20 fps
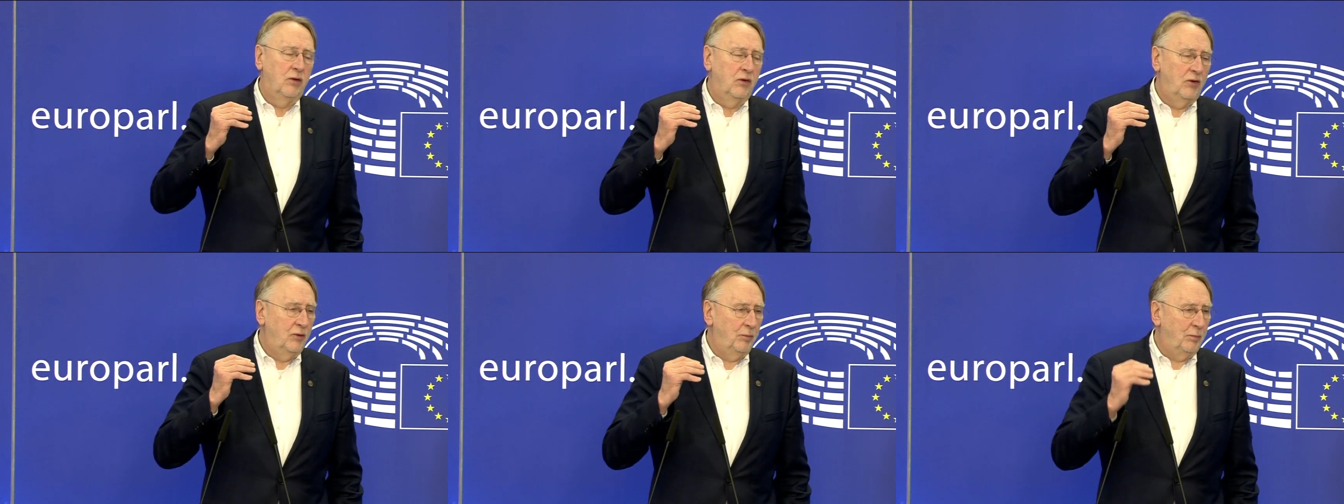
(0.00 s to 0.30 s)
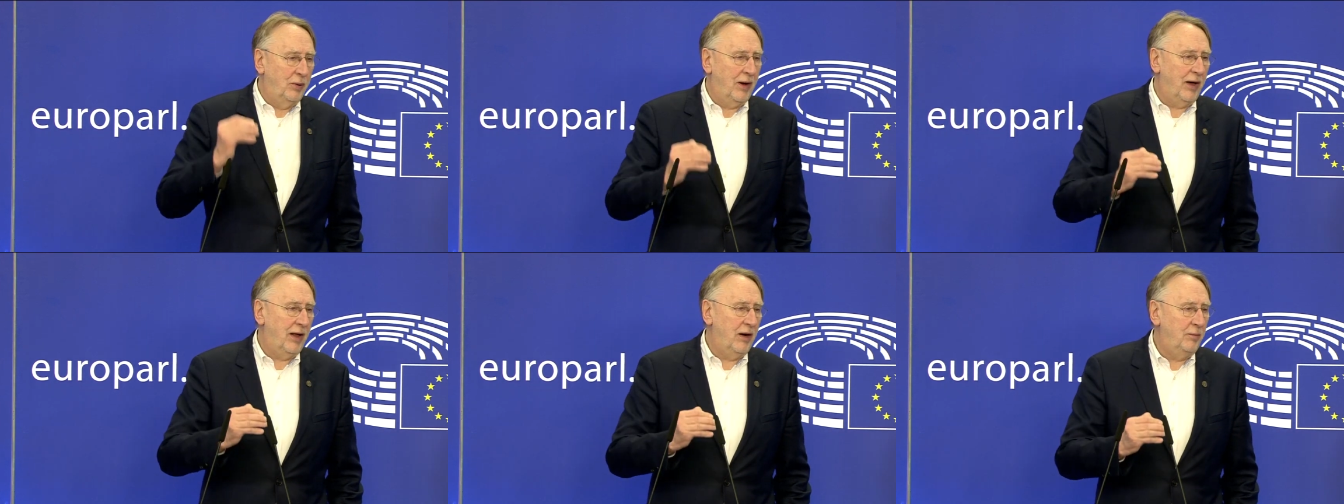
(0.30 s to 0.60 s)
the
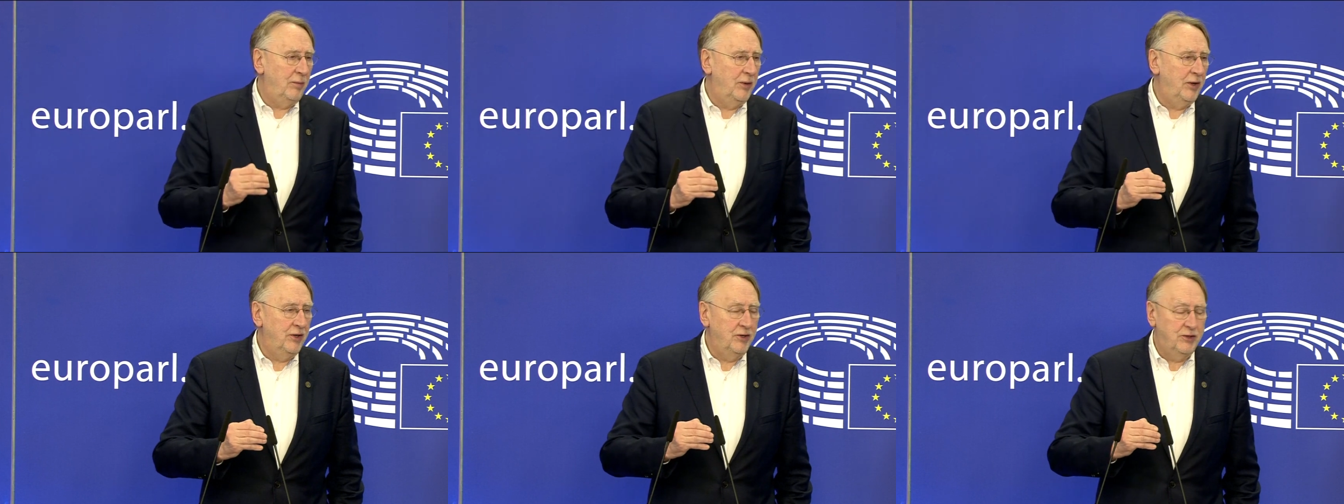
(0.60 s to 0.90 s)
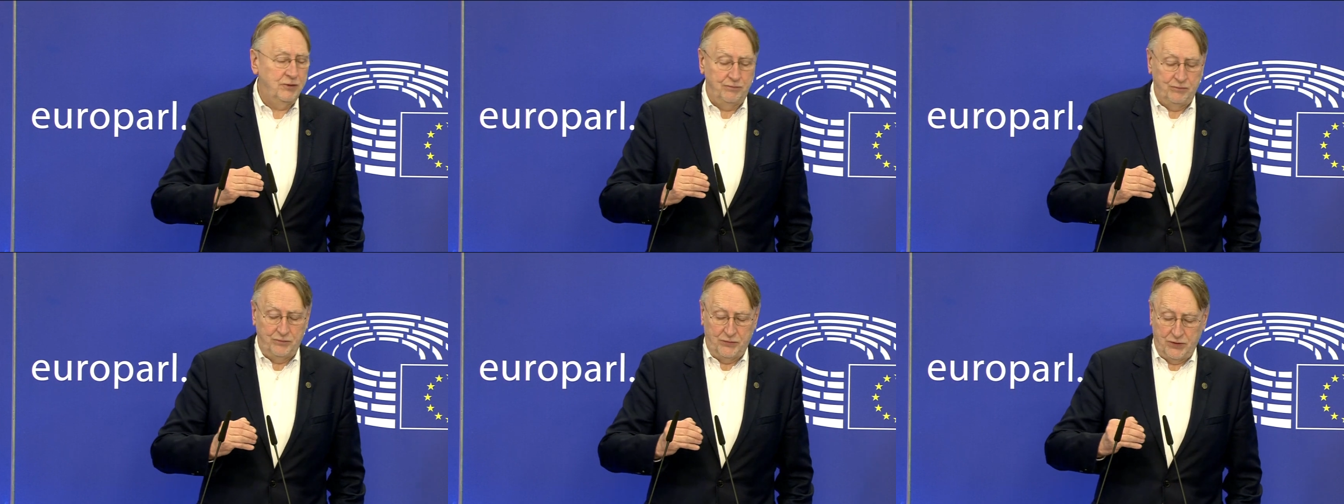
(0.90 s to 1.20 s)

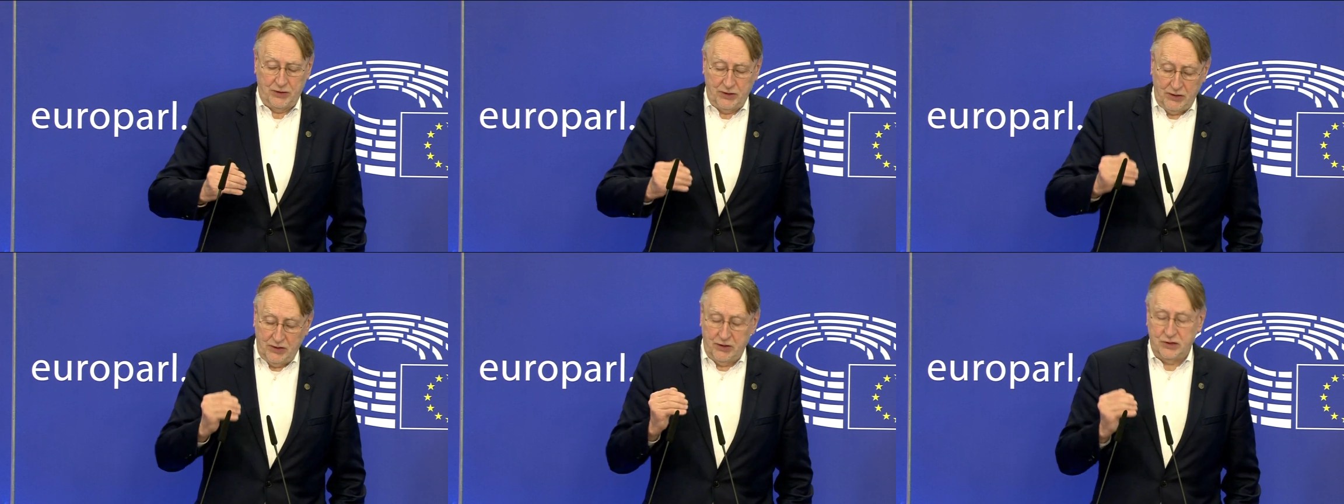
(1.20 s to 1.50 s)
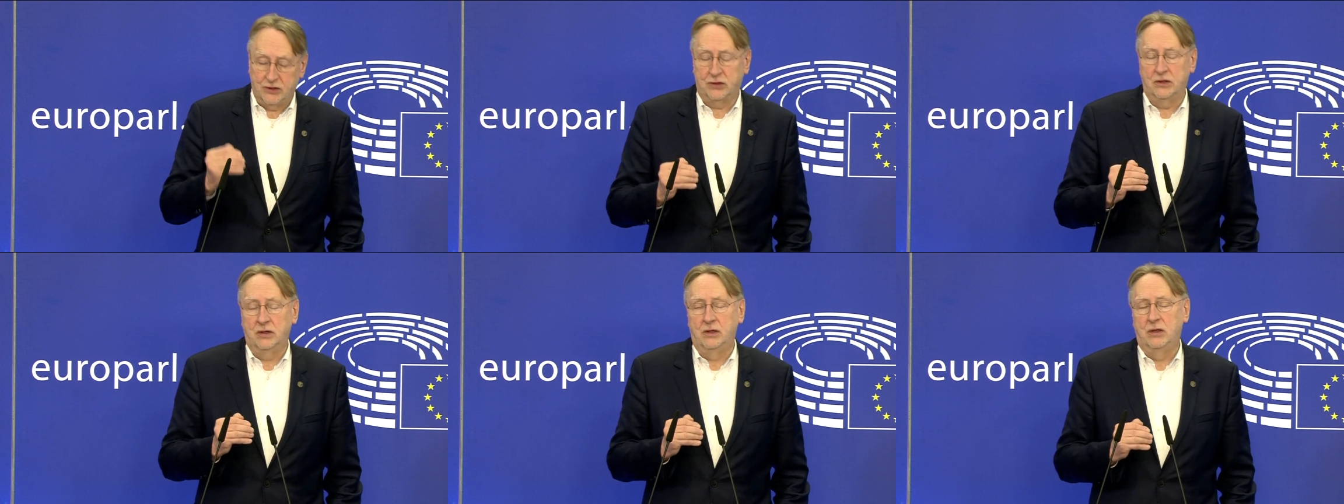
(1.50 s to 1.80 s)
Parliament
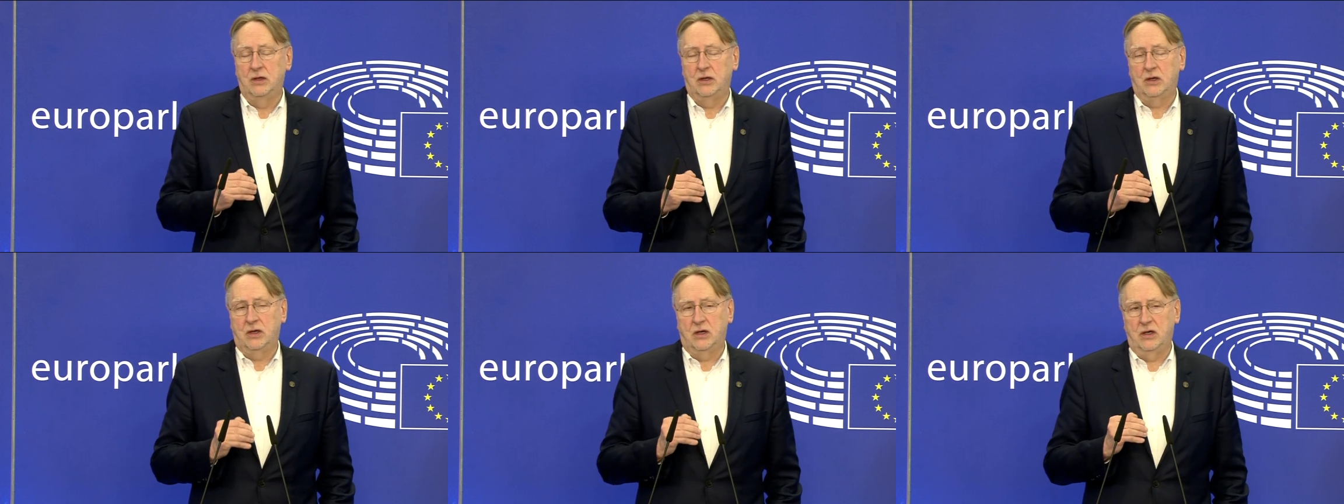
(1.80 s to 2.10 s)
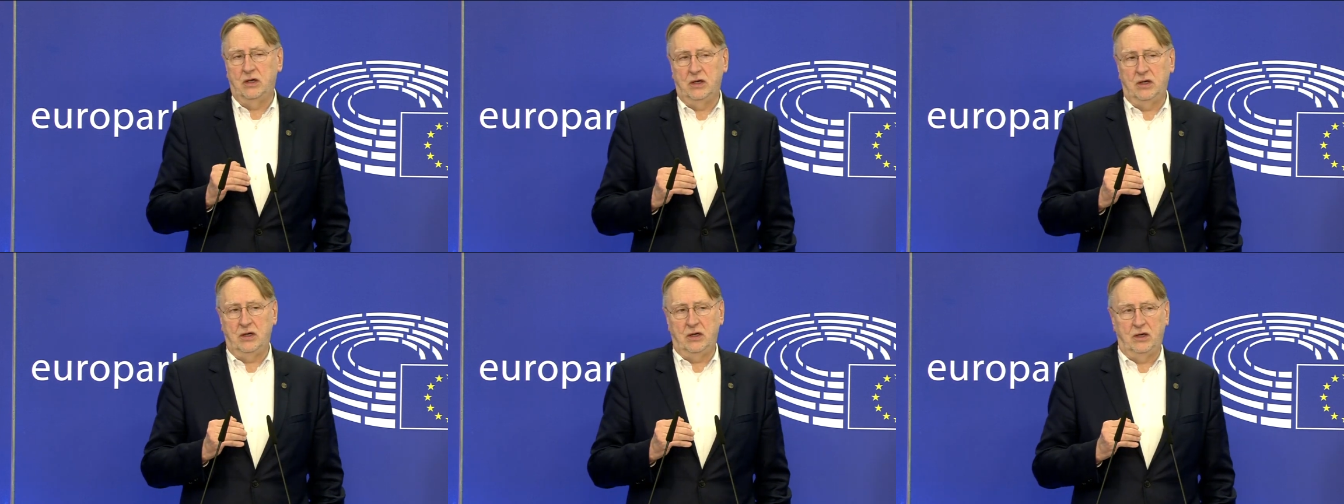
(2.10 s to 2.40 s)
is
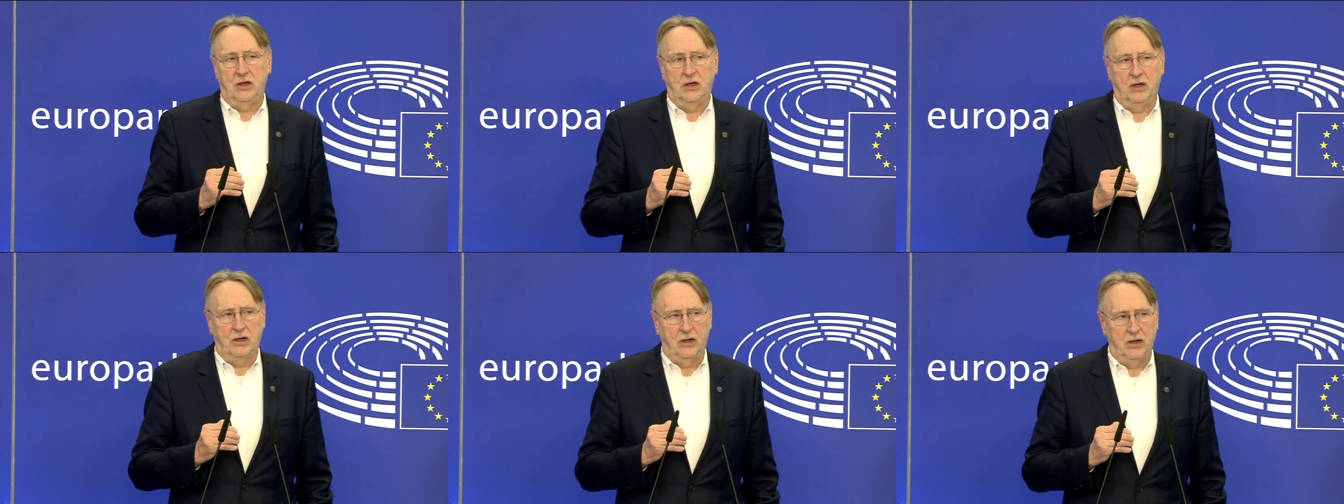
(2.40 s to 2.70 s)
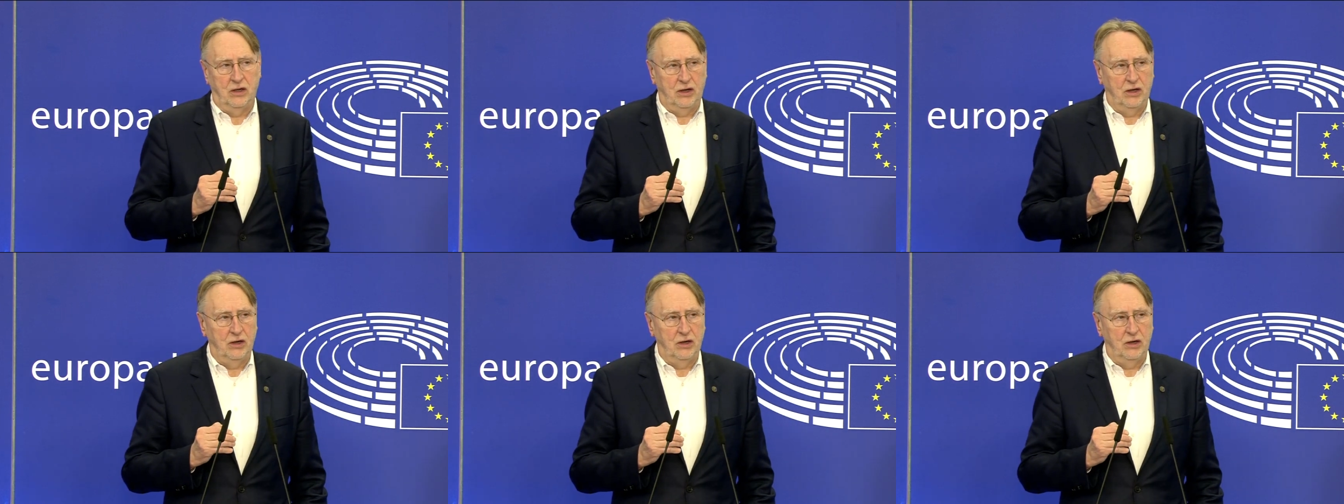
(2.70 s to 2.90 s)
clearly